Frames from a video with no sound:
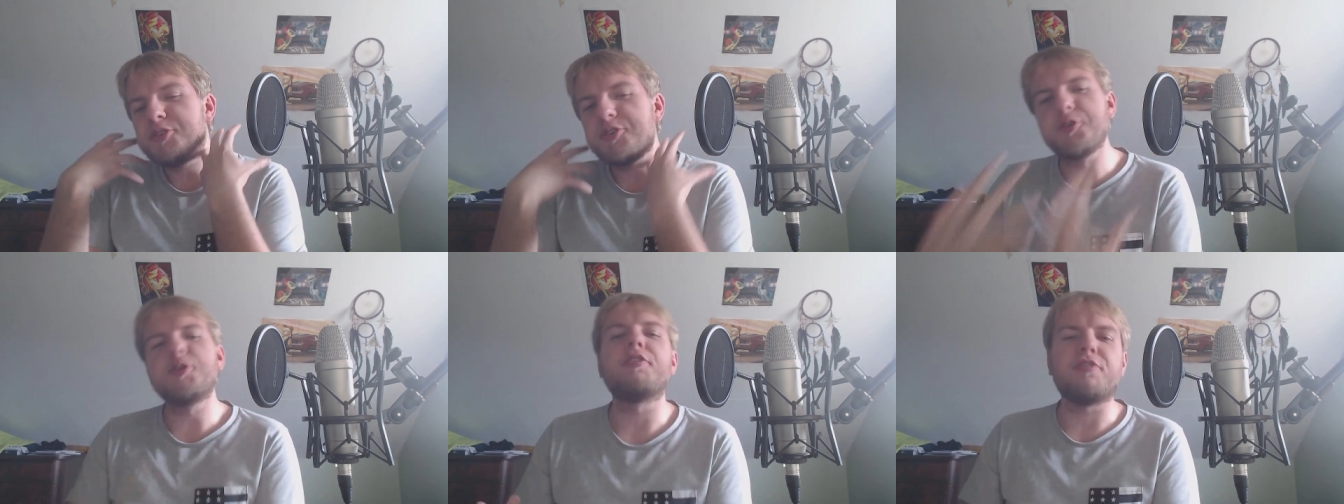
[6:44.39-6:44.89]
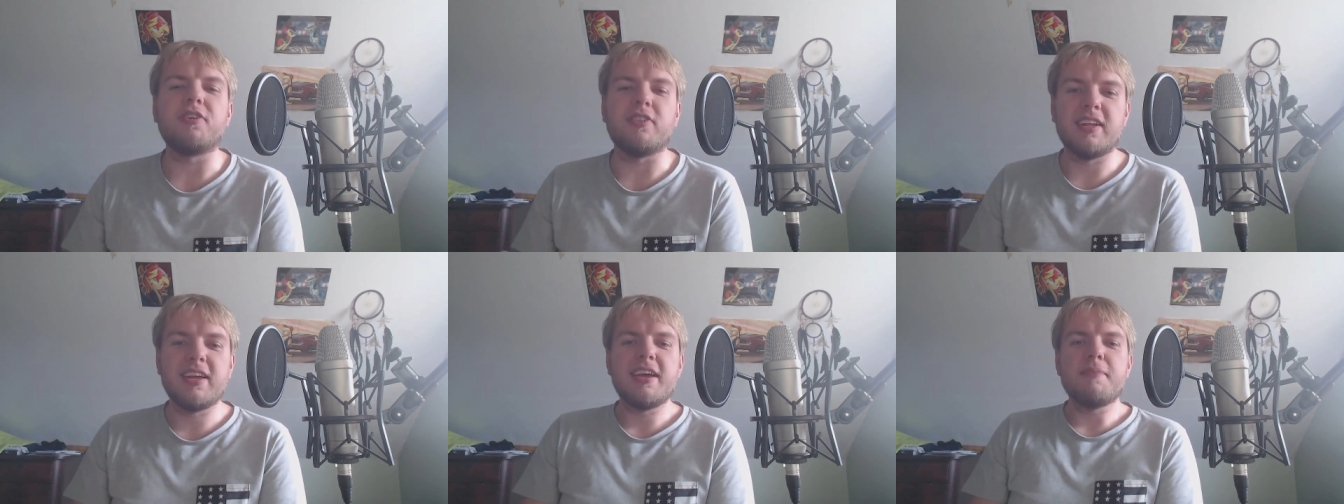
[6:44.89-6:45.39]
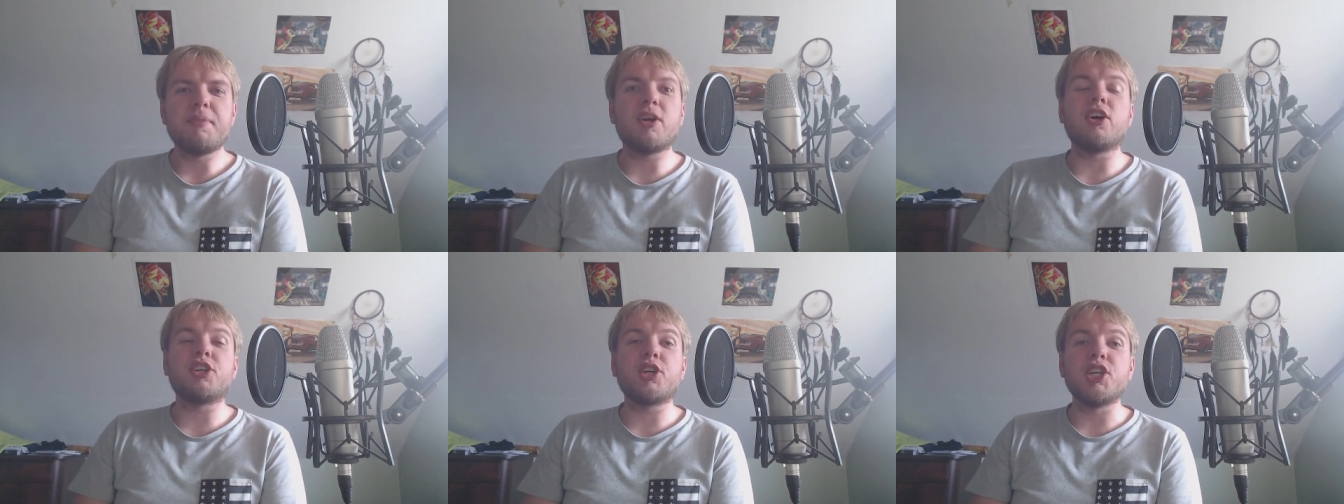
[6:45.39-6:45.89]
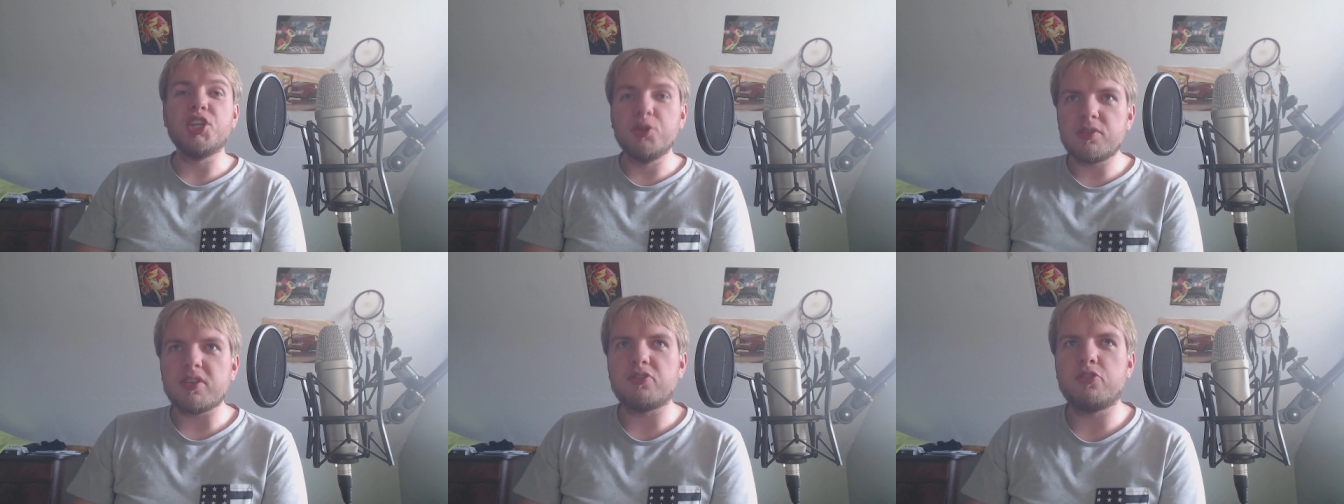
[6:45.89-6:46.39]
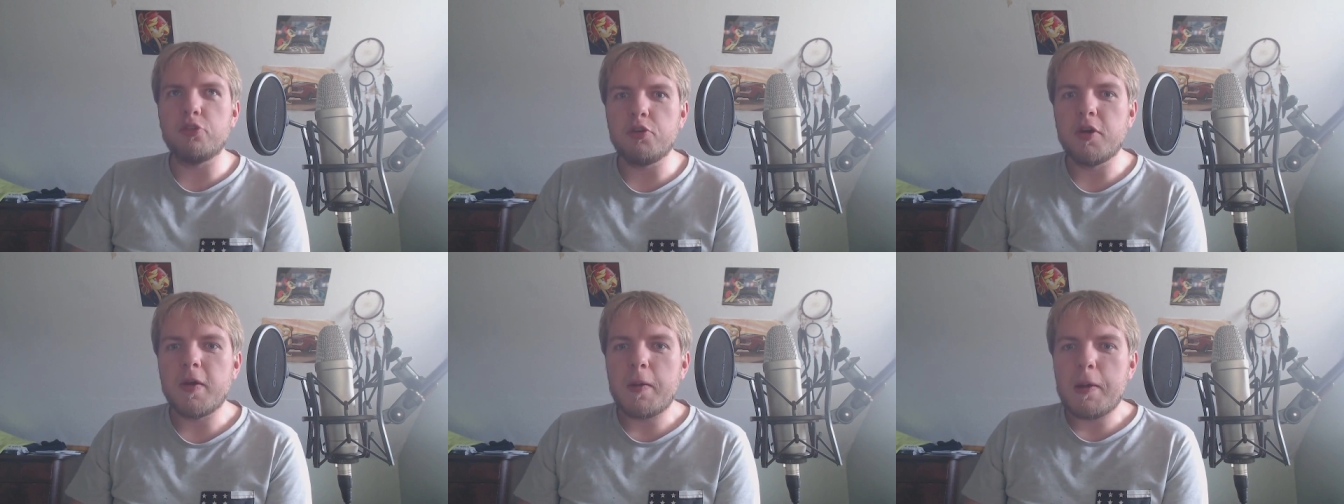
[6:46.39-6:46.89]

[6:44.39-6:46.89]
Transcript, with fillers: beautiful because you can use it to